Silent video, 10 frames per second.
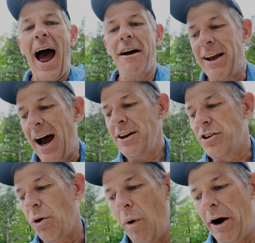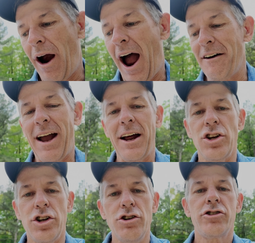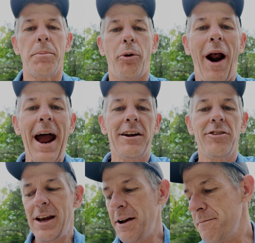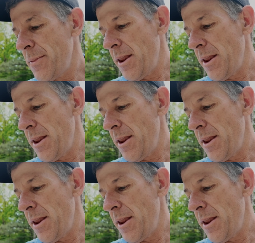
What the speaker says: I've gotten to where I've gotten used to practicing